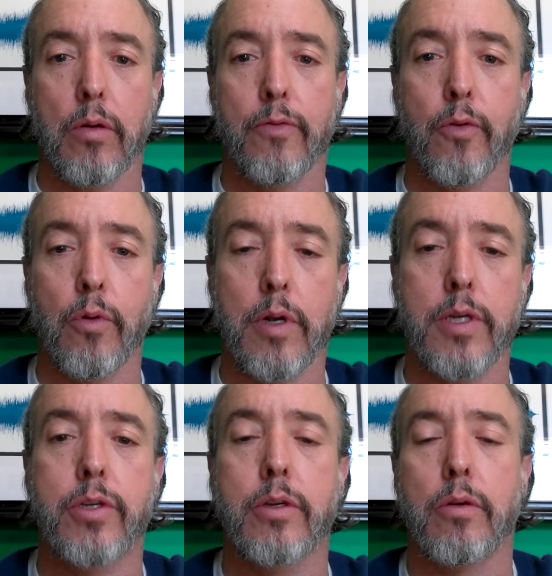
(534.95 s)

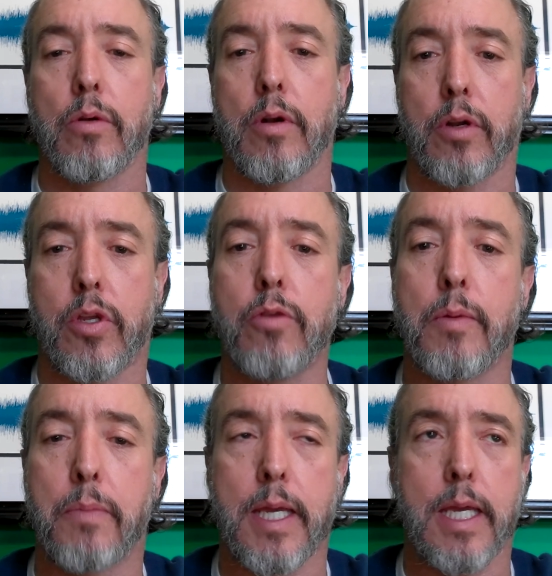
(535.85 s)
forage or a
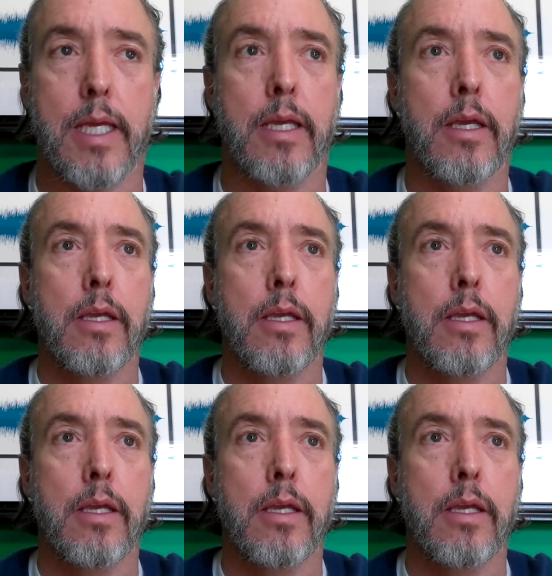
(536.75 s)
human being,